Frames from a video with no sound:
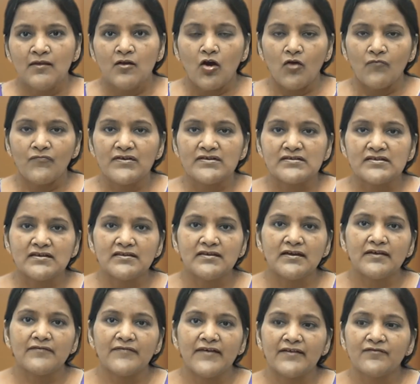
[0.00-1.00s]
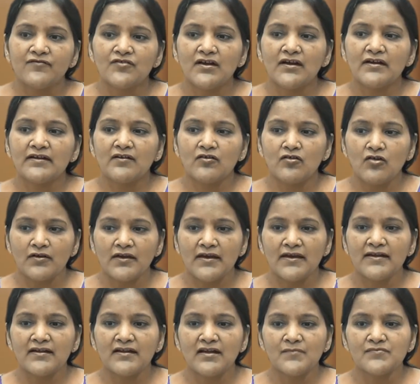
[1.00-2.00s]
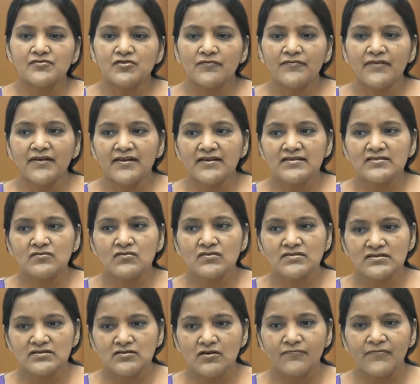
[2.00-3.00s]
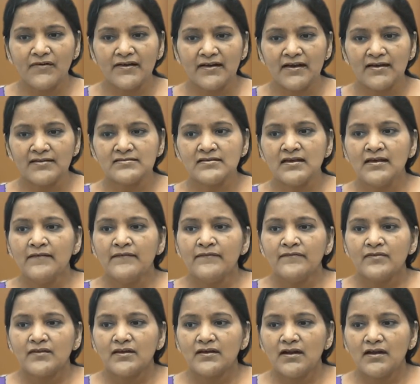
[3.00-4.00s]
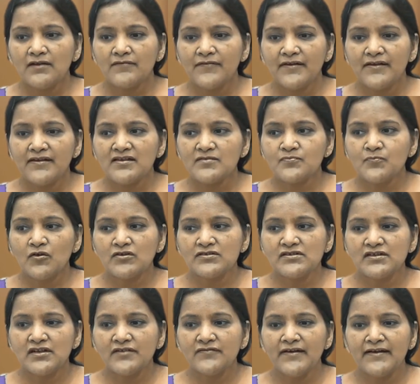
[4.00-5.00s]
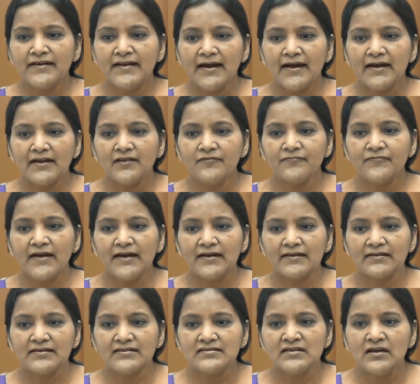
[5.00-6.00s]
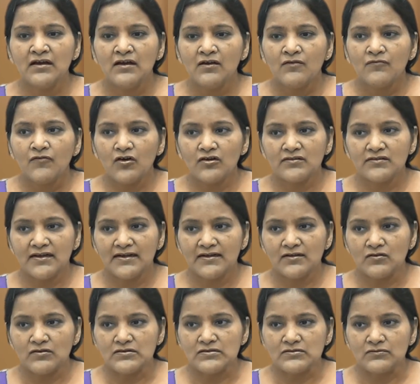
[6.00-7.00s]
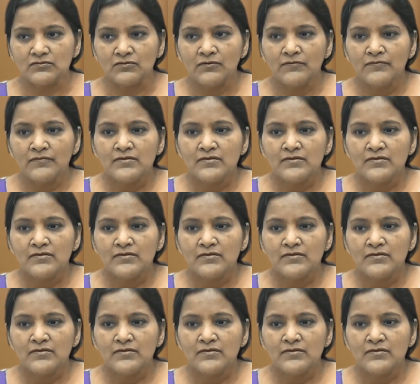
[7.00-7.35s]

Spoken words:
Obviously when we are talking in terms of various sources of finance, there are various positive and negative factors for that also.